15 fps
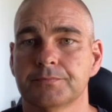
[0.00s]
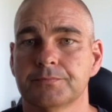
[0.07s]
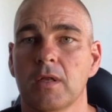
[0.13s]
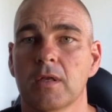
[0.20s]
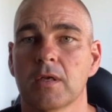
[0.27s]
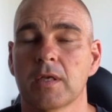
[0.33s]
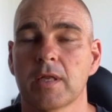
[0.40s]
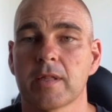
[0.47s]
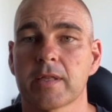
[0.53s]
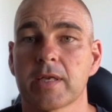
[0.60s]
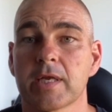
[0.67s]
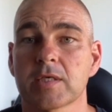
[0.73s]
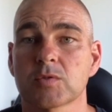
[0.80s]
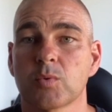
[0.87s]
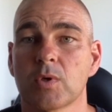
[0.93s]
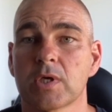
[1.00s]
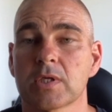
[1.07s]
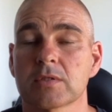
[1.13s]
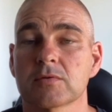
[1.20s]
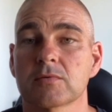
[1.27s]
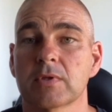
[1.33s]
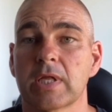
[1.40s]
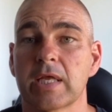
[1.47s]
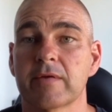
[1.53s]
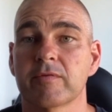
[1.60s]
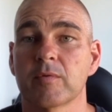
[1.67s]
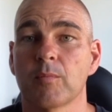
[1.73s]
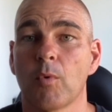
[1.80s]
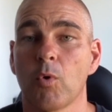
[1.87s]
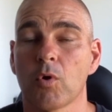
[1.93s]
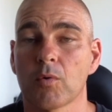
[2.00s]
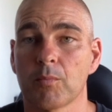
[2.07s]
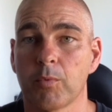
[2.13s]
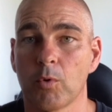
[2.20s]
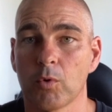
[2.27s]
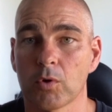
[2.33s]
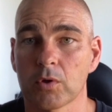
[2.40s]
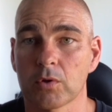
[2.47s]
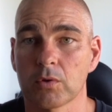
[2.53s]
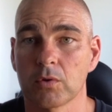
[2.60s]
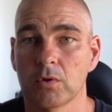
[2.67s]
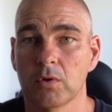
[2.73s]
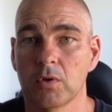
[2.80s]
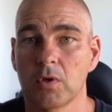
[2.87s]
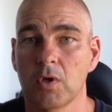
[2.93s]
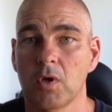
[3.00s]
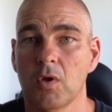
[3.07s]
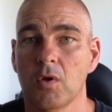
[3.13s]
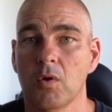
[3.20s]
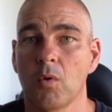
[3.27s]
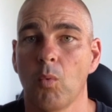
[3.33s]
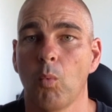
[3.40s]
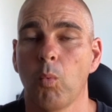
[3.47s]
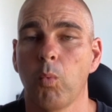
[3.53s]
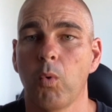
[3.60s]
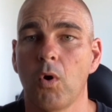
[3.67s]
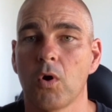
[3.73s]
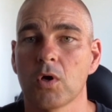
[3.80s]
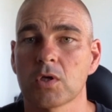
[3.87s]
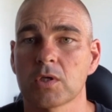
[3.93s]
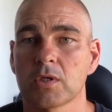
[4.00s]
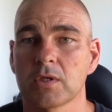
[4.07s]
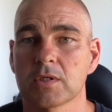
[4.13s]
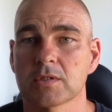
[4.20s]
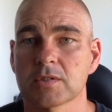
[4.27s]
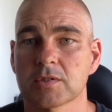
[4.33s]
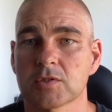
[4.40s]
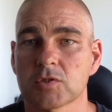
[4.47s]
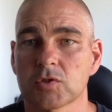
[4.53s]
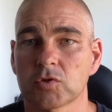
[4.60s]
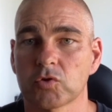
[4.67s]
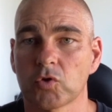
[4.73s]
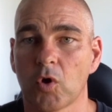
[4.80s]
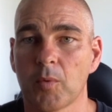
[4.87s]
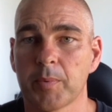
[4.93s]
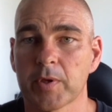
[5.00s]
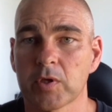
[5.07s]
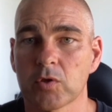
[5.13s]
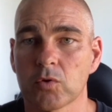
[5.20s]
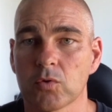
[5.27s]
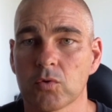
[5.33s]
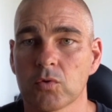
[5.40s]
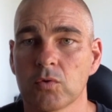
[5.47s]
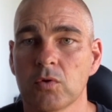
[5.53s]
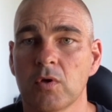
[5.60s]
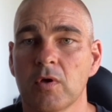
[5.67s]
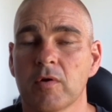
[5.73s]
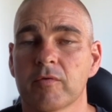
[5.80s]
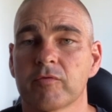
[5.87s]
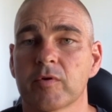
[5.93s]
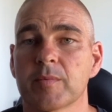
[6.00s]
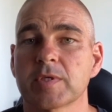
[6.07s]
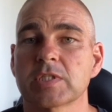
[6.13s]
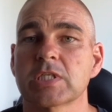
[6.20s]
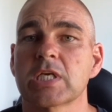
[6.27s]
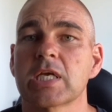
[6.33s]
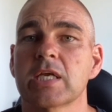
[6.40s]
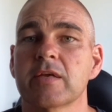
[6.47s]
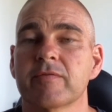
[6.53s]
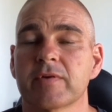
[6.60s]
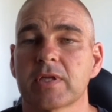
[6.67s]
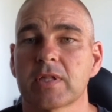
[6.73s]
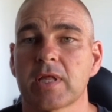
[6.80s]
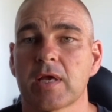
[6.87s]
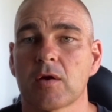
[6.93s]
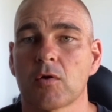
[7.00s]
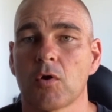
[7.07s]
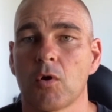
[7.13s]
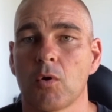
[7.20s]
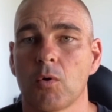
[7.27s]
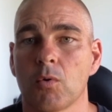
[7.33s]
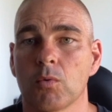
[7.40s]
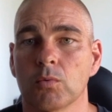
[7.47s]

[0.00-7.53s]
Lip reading: Now the next one is even more important. What is stopping you from achieving that goal?